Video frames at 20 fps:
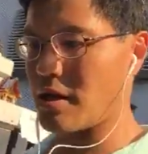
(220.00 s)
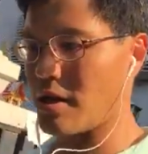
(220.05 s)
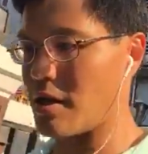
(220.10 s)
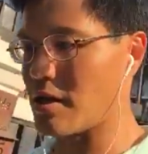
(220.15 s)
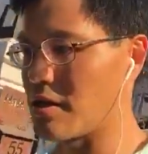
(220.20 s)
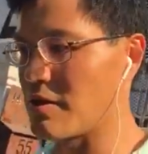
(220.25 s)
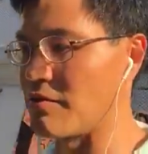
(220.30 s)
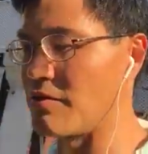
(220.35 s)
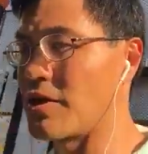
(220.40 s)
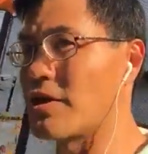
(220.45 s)

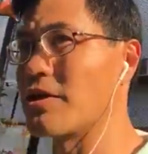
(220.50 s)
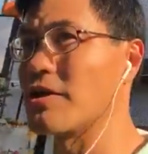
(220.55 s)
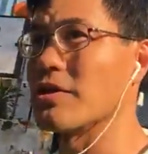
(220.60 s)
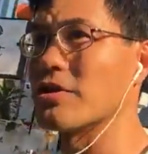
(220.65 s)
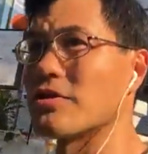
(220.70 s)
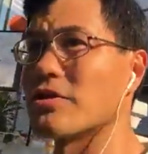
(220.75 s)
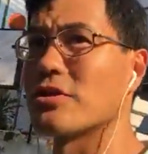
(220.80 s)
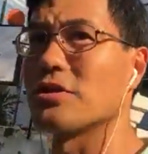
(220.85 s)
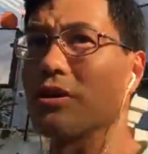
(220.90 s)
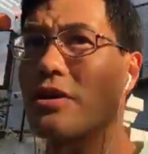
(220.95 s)
and in
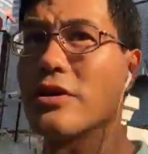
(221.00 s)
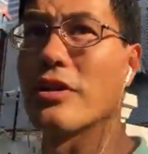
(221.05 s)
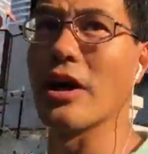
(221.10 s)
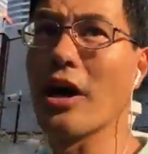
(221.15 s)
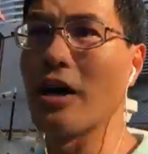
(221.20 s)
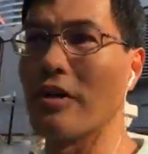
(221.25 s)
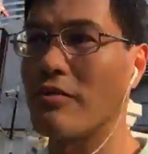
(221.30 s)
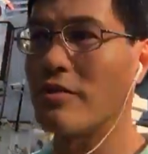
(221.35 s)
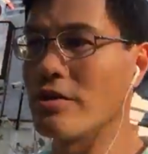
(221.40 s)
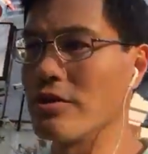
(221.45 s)
various
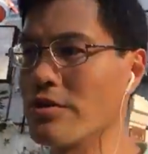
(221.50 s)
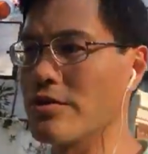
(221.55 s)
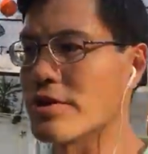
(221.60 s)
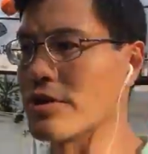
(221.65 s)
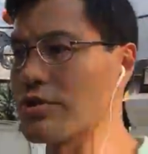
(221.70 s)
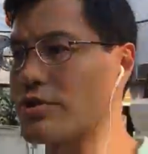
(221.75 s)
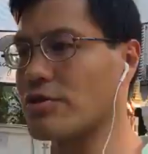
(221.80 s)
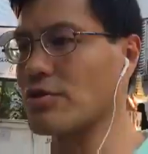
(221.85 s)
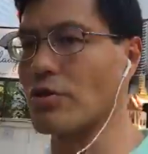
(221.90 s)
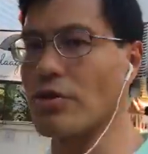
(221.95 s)
novels
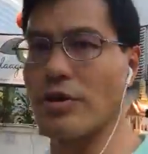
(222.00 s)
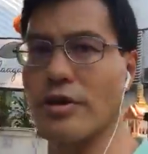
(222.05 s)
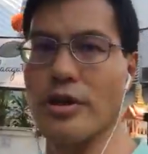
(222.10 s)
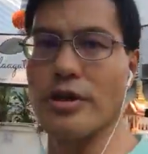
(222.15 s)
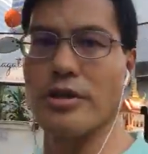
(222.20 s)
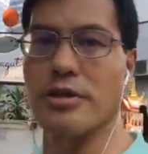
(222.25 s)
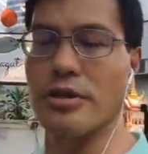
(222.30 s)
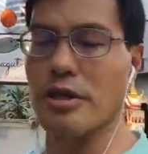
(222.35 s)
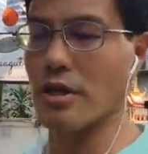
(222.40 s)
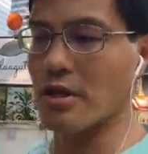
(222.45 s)
and
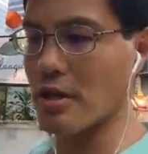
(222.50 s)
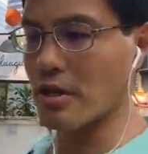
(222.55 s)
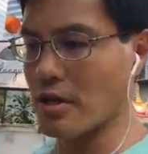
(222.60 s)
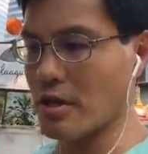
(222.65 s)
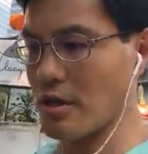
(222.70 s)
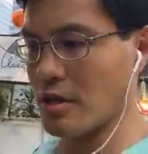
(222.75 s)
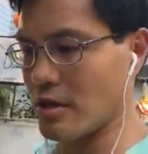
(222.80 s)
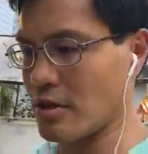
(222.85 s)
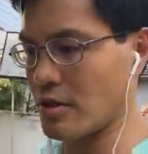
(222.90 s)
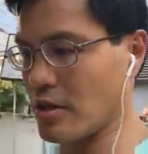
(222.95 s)
stories
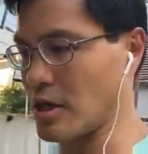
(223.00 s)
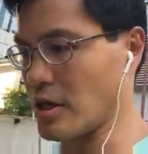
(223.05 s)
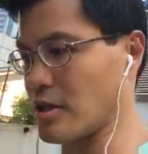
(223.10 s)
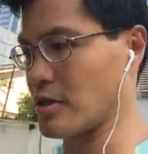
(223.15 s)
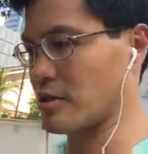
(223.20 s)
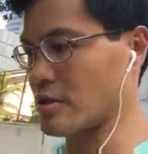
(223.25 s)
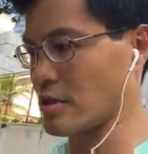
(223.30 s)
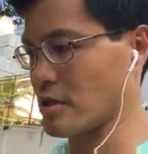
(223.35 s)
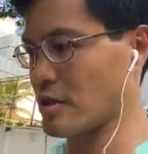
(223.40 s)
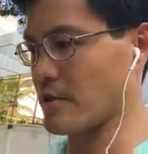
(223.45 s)

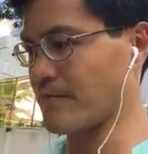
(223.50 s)
that,